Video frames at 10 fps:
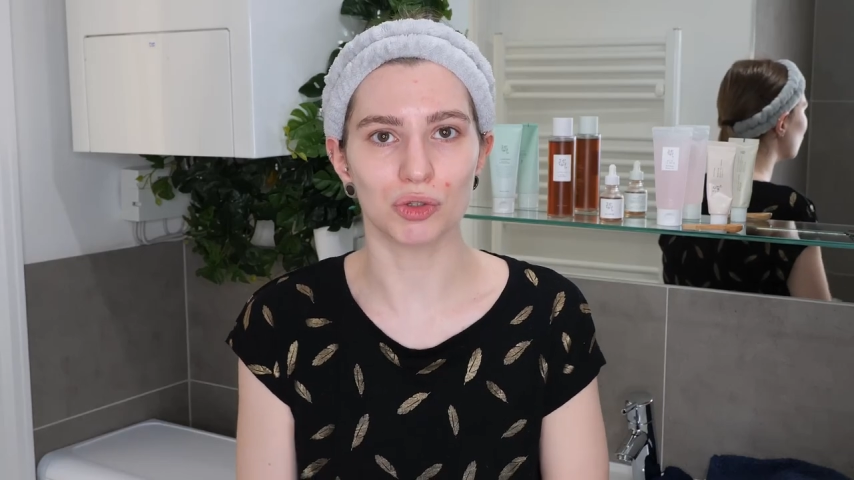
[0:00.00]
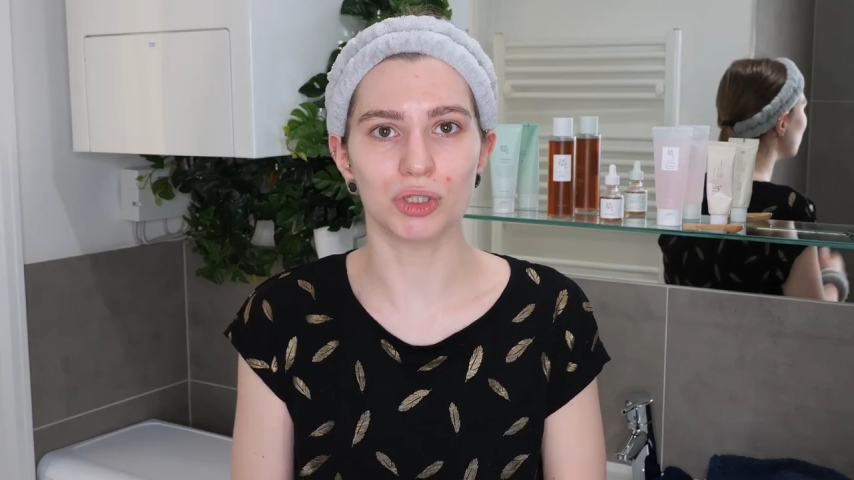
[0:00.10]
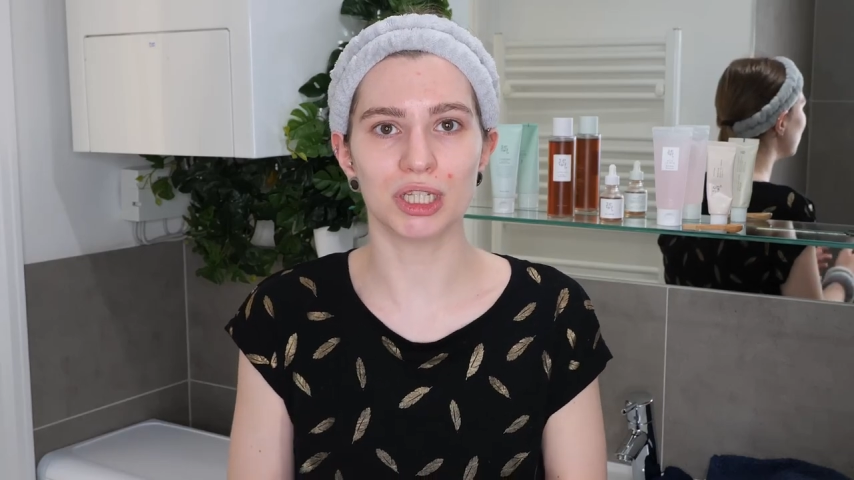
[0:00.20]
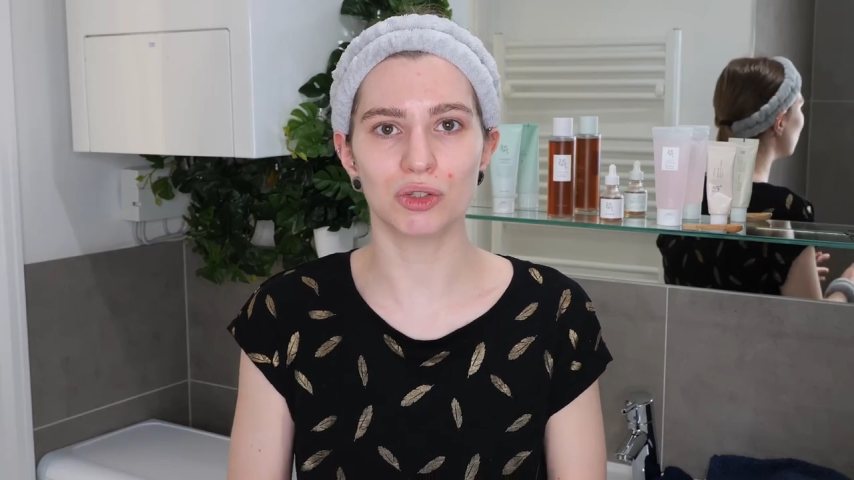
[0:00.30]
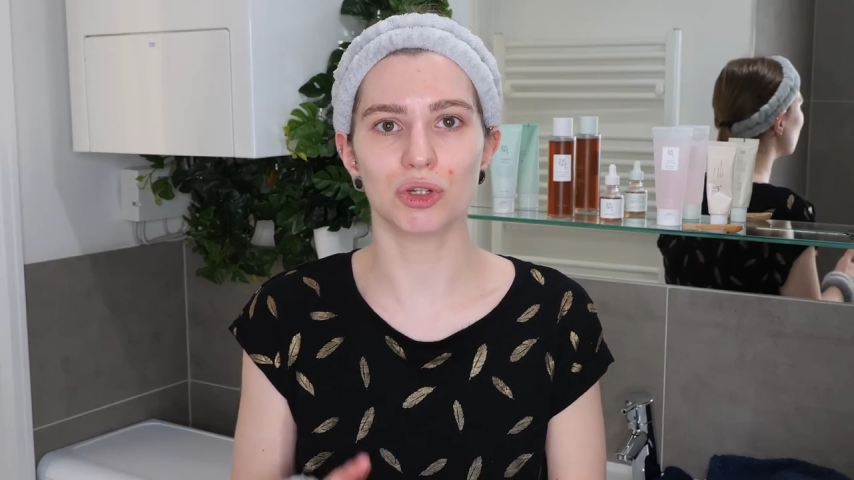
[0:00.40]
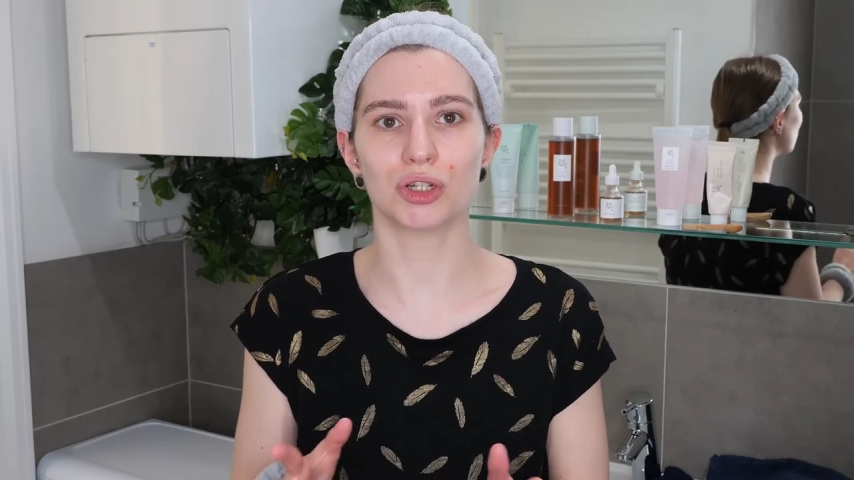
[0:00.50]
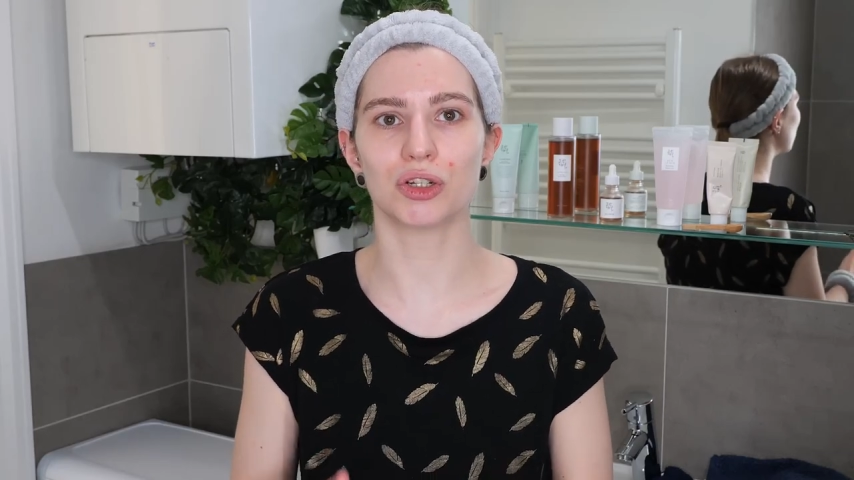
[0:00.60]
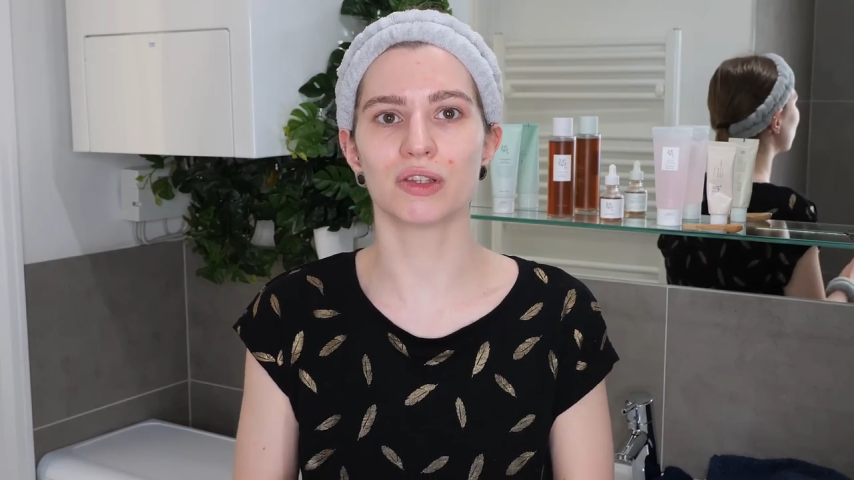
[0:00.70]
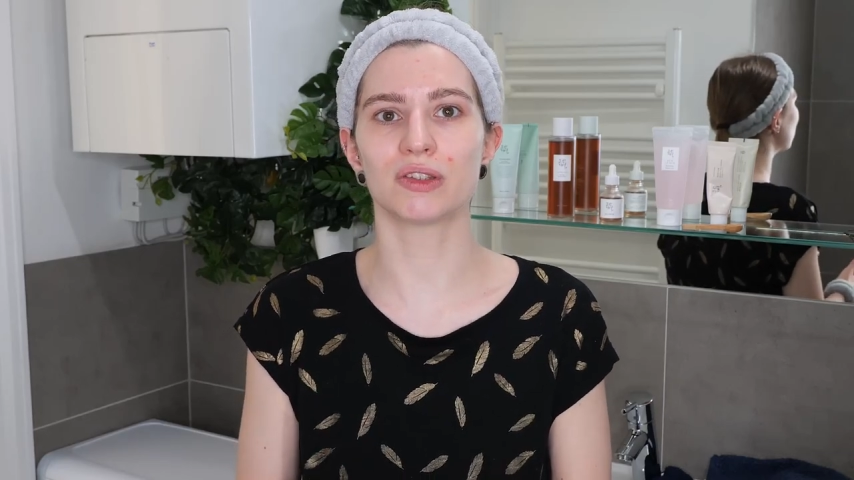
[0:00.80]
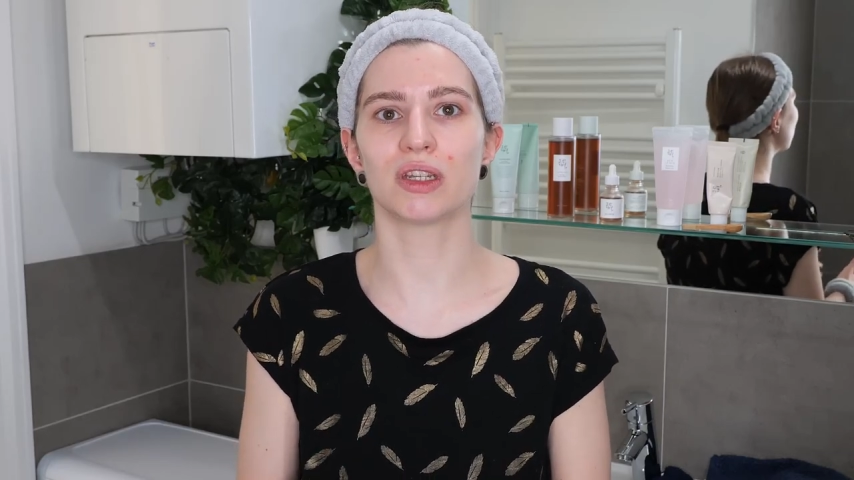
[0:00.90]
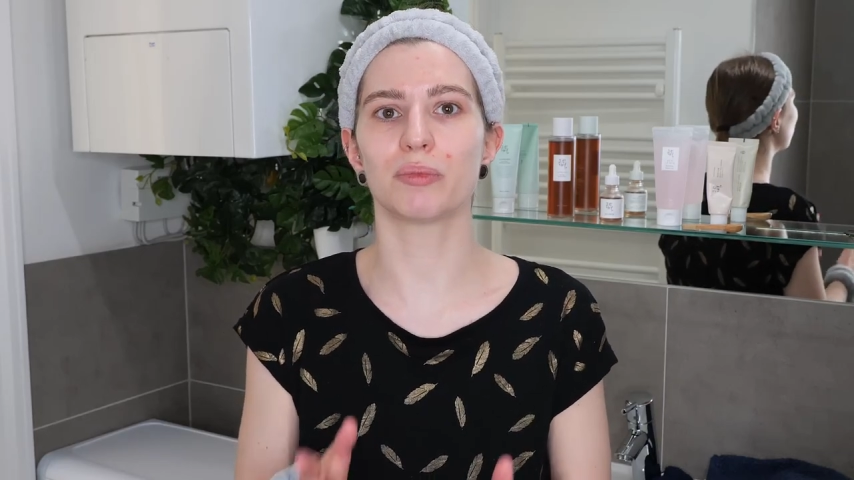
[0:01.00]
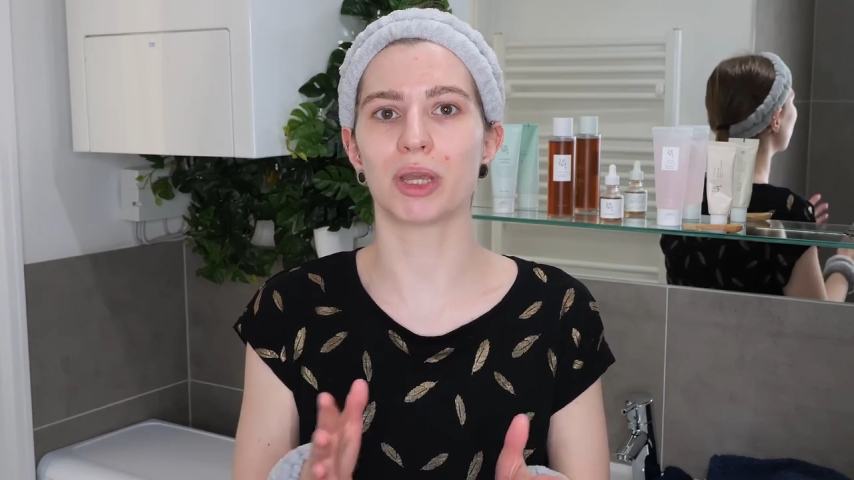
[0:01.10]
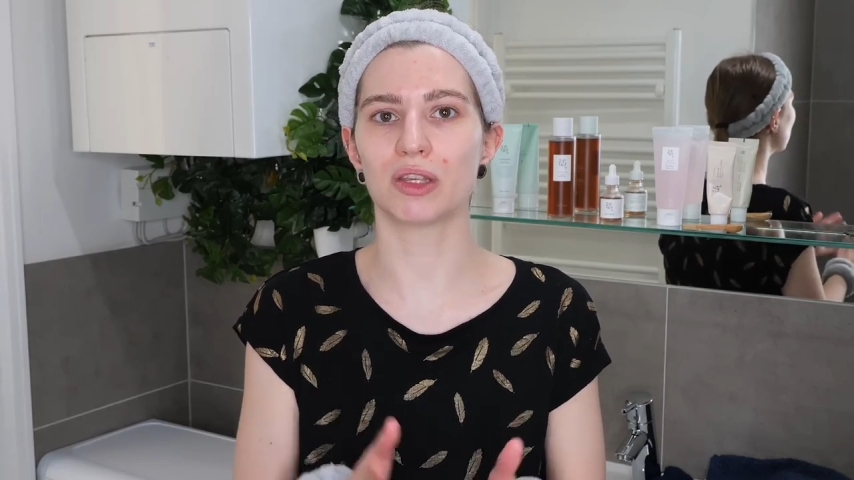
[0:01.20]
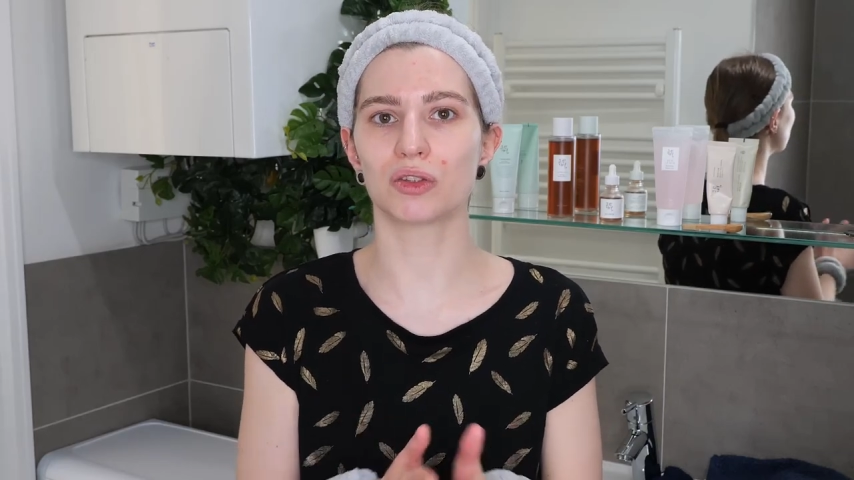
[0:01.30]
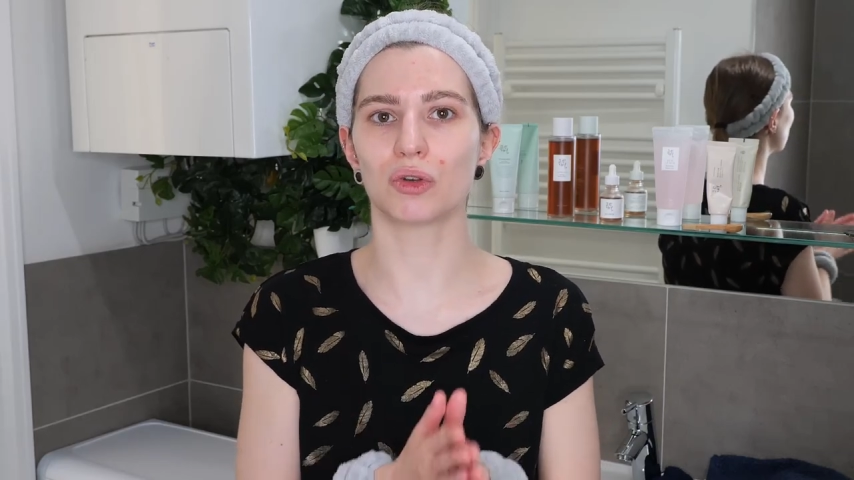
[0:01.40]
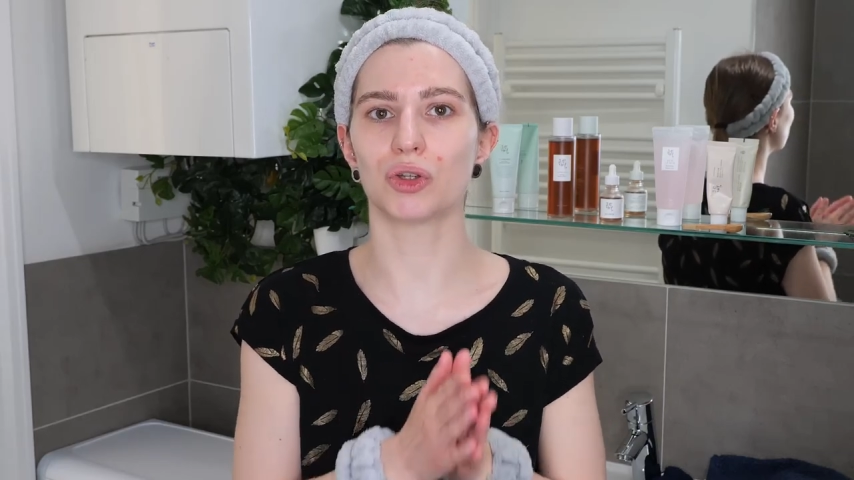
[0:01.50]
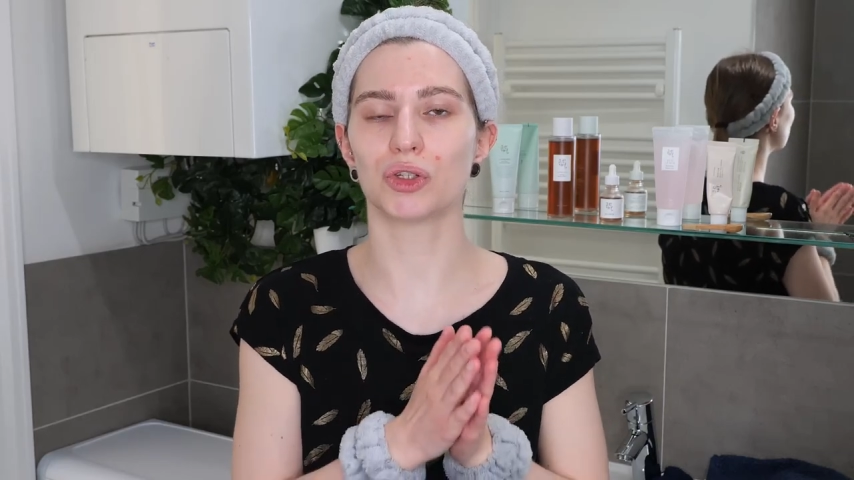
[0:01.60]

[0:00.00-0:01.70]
you need to adjust it based on